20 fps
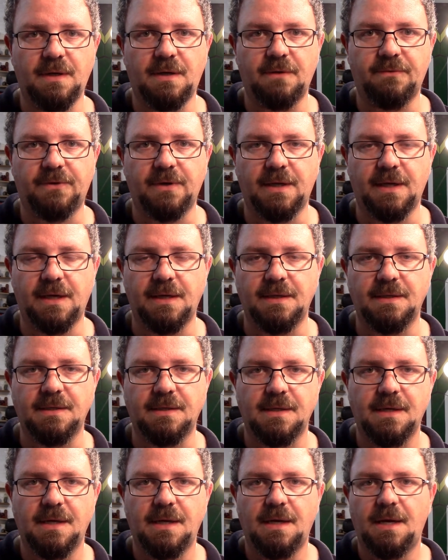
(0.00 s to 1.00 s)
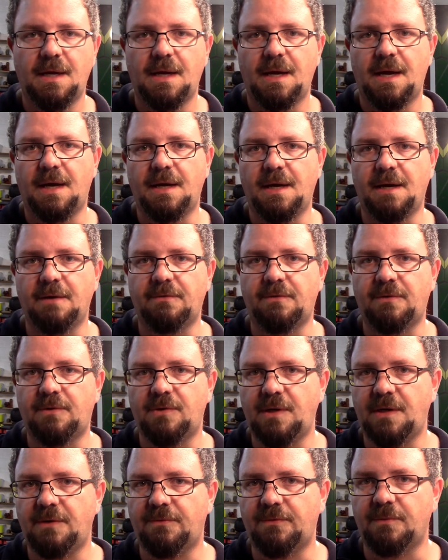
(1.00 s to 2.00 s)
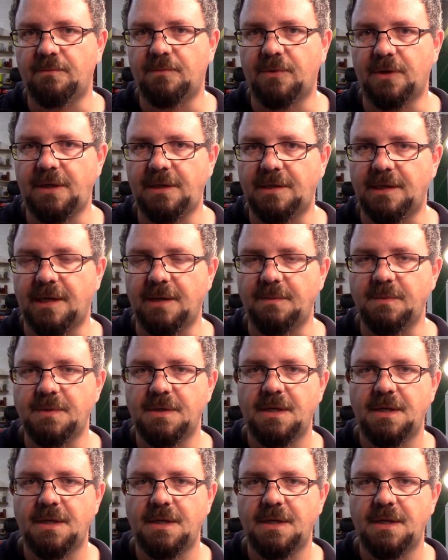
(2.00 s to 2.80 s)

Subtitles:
different heads and have 3 different body types,